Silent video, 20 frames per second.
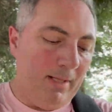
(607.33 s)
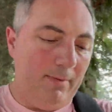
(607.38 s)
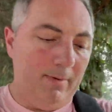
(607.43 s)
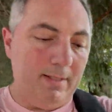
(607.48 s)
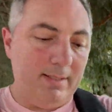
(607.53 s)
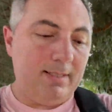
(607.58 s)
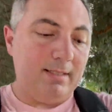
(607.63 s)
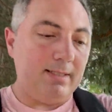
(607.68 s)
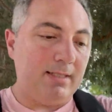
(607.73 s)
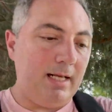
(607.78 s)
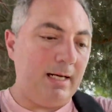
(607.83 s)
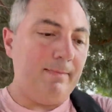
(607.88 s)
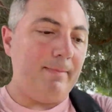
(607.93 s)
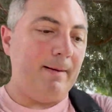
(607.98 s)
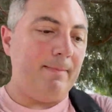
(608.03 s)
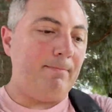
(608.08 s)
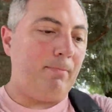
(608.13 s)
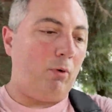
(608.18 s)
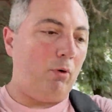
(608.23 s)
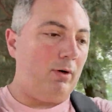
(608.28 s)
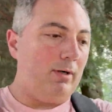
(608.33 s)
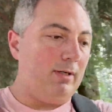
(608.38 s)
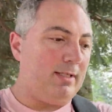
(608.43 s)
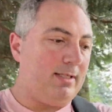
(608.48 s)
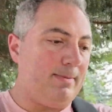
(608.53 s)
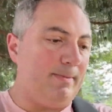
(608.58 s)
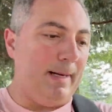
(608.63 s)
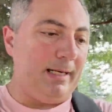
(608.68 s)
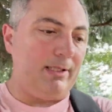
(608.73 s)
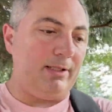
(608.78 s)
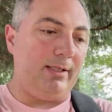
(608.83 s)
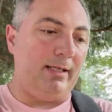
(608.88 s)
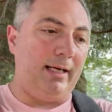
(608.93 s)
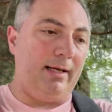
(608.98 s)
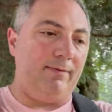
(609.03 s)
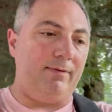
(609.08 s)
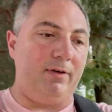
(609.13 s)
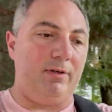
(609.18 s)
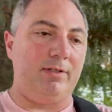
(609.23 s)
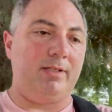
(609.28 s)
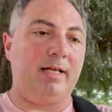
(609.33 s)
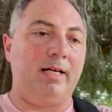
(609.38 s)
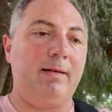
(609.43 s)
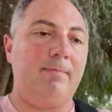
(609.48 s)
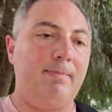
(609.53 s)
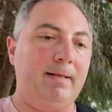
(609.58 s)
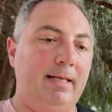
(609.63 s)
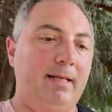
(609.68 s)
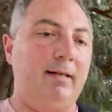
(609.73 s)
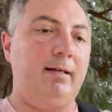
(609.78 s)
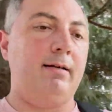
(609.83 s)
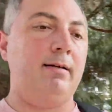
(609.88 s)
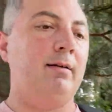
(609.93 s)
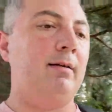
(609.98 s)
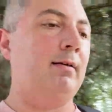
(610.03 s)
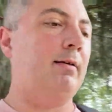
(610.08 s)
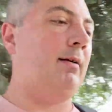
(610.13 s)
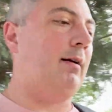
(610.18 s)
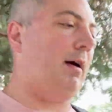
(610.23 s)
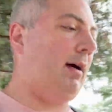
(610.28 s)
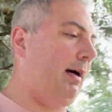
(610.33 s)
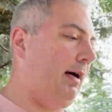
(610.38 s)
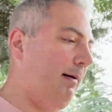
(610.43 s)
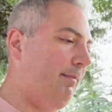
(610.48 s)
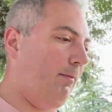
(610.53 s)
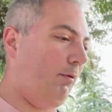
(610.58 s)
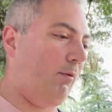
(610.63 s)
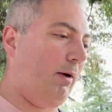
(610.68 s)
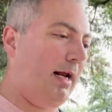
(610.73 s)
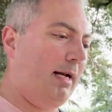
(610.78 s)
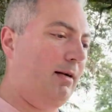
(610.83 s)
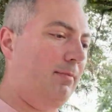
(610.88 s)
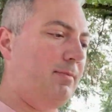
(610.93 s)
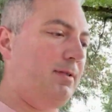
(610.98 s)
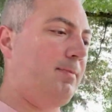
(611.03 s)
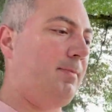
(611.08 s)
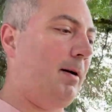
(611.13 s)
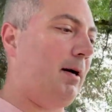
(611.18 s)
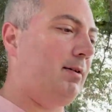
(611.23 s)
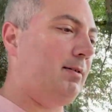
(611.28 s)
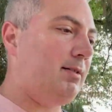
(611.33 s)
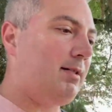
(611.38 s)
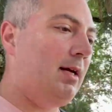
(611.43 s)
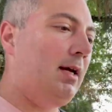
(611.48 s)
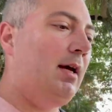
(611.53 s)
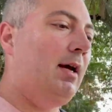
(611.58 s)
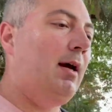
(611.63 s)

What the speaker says: This is going to be important, especially if there's going to be random spawns.